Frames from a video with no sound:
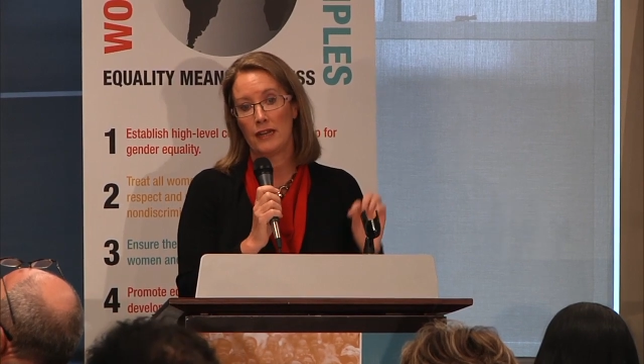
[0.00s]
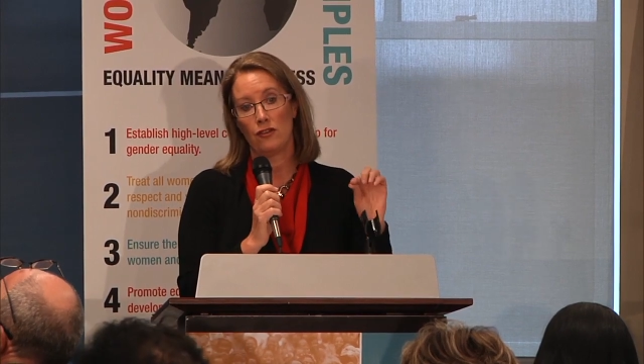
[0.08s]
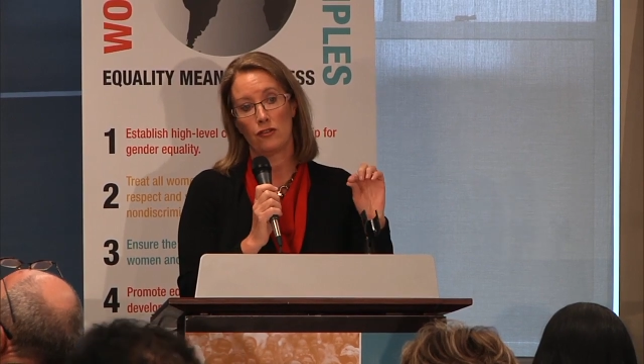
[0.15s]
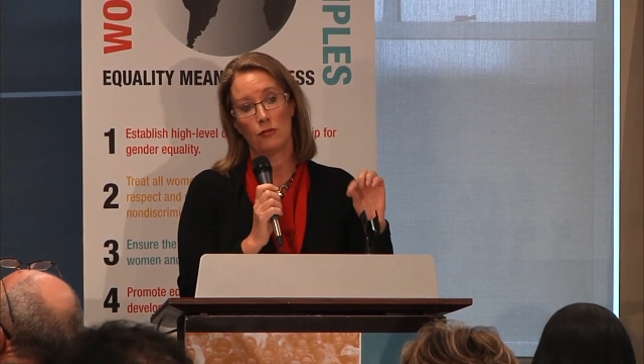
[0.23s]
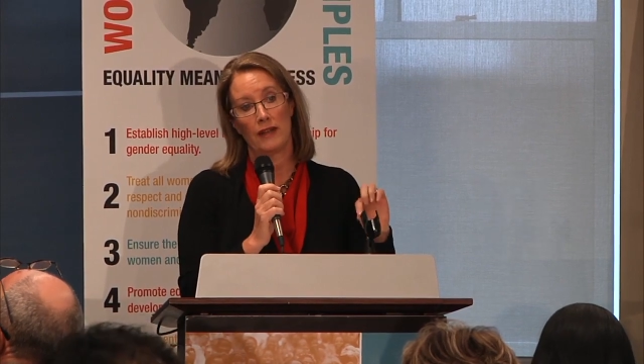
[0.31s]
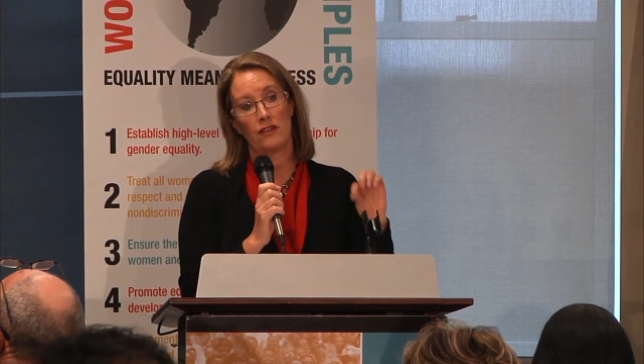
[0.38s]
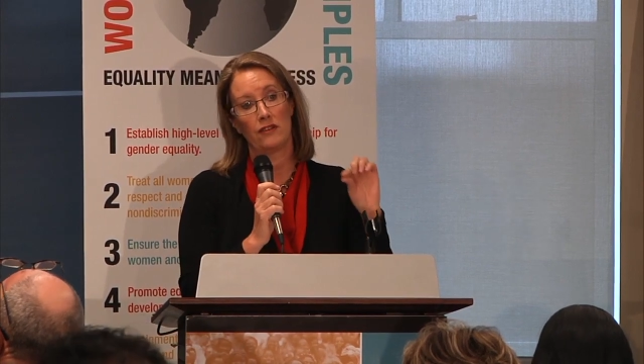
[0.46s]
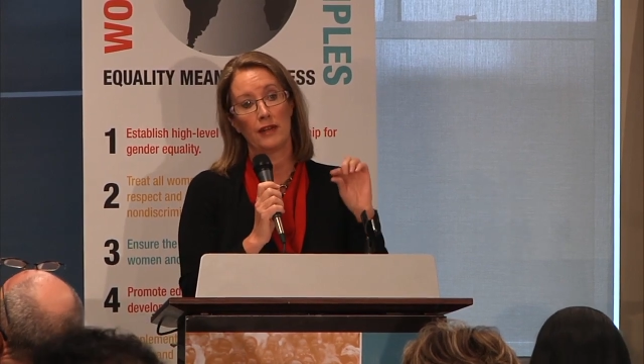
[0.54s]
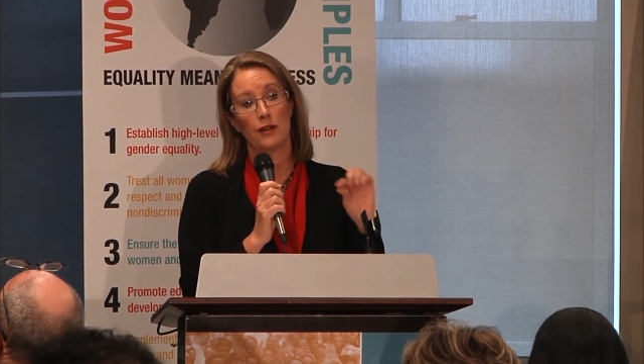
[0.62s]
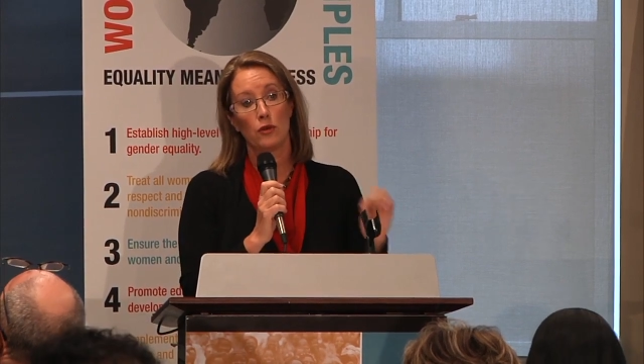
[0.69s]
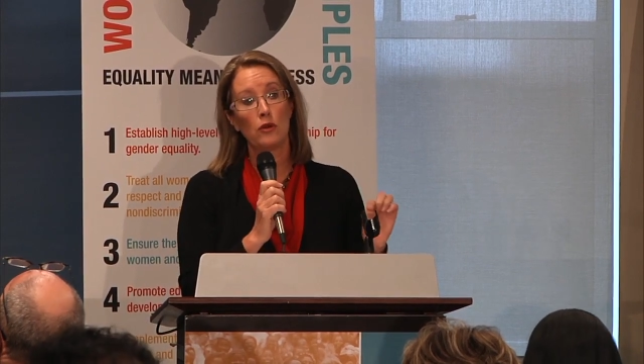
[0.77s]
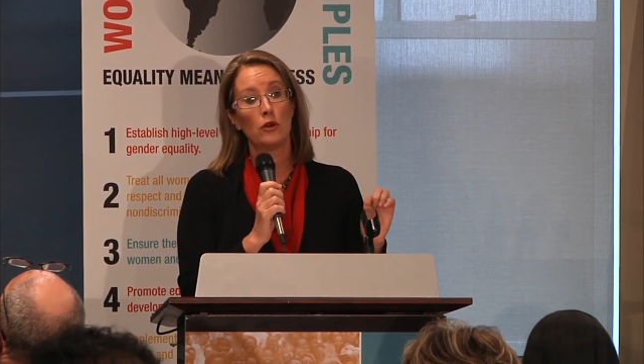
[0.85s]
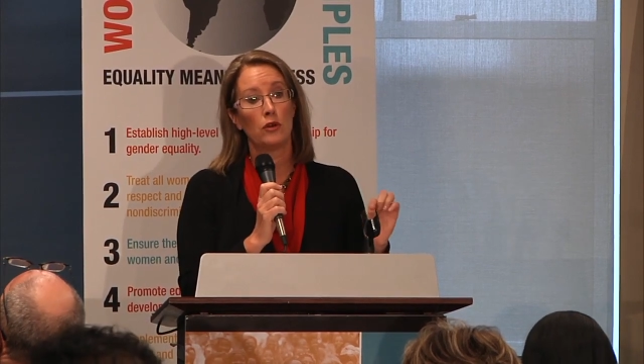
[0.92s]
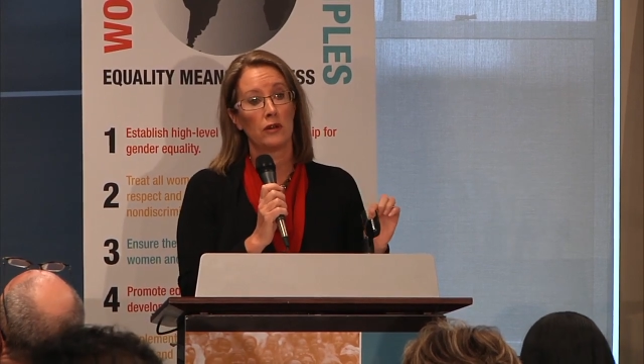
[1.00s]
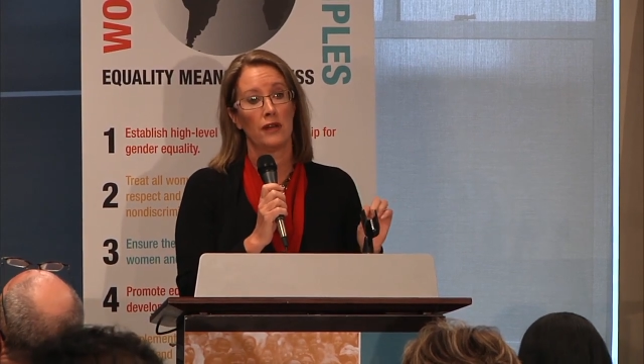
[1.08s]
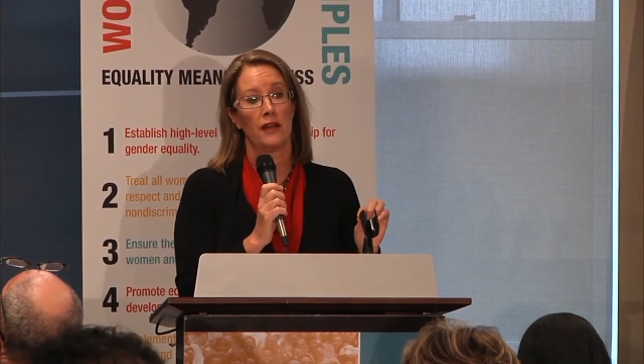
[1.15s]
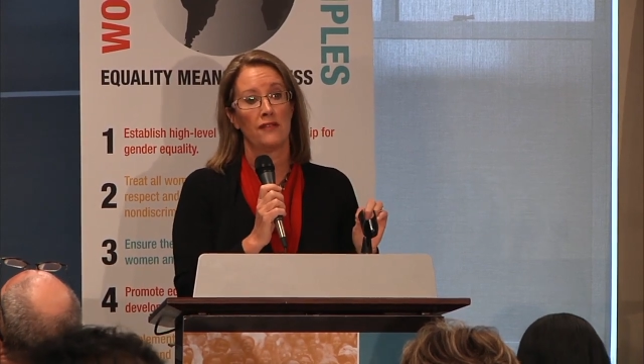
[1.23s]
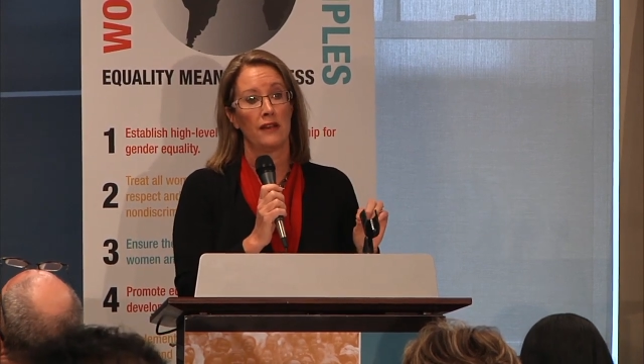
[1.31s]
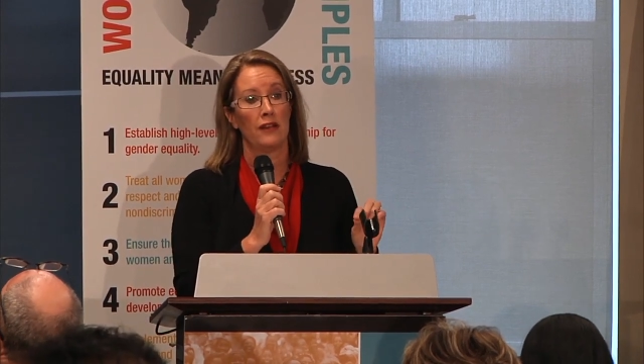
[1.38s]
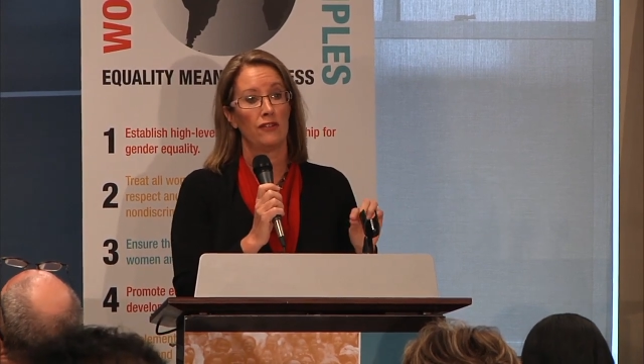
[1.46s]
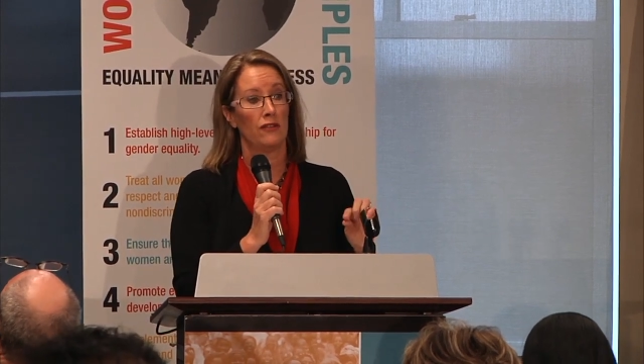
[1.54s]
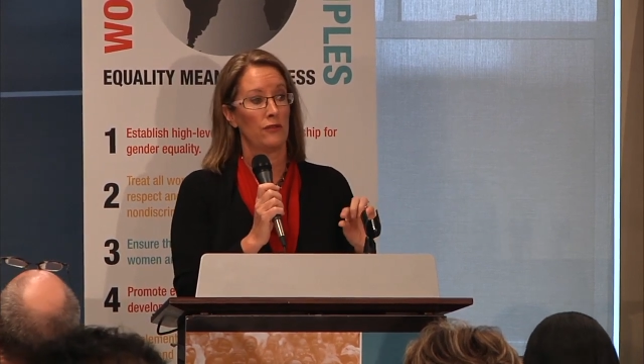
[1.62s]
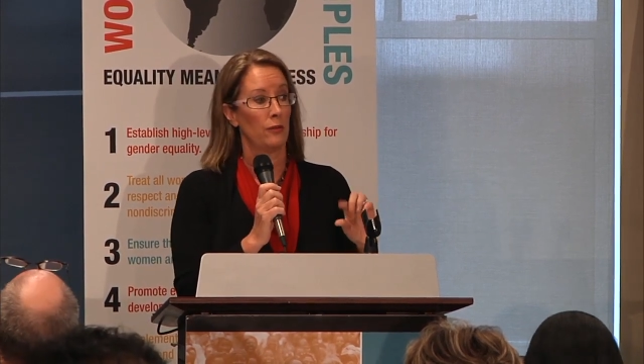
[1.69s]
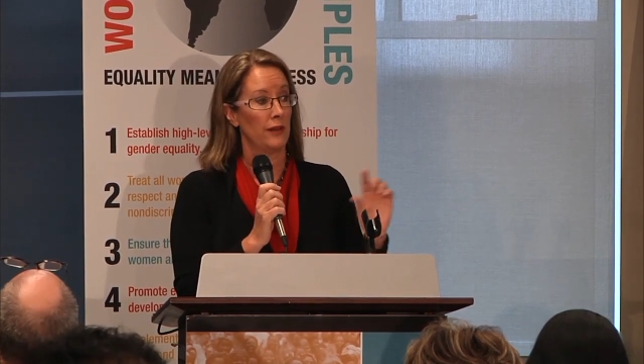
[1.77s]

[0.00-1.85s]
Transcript: directed at all organisations with